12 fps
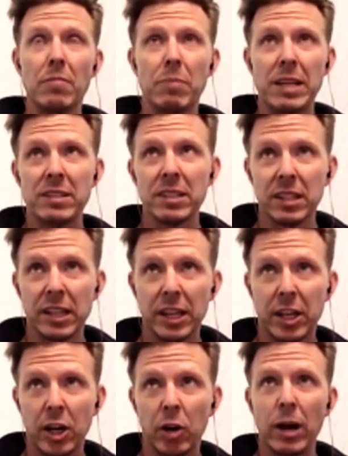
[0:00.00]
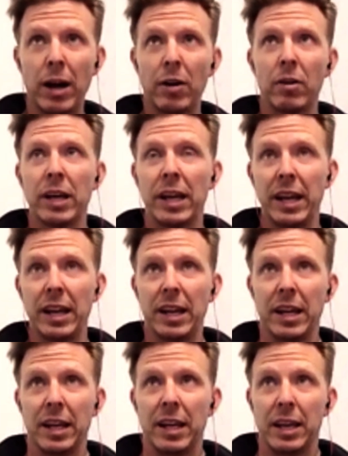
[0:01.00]
basically go out and
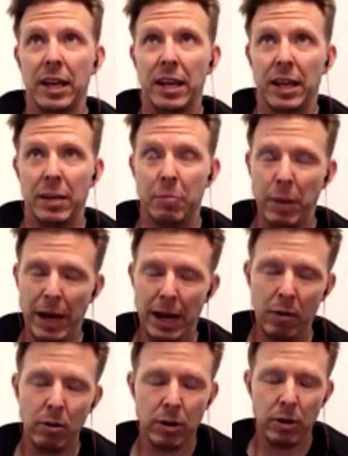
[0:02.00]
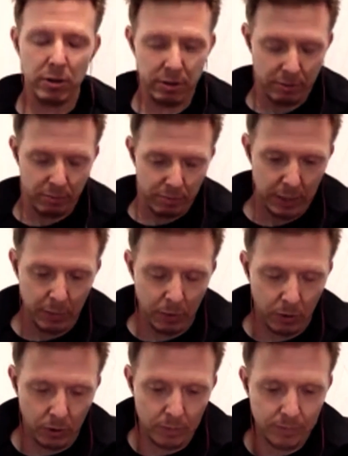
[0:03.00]
empower other
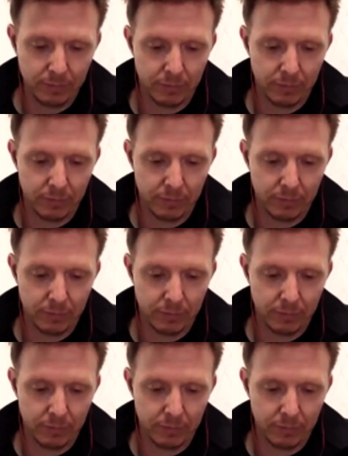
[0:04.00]
people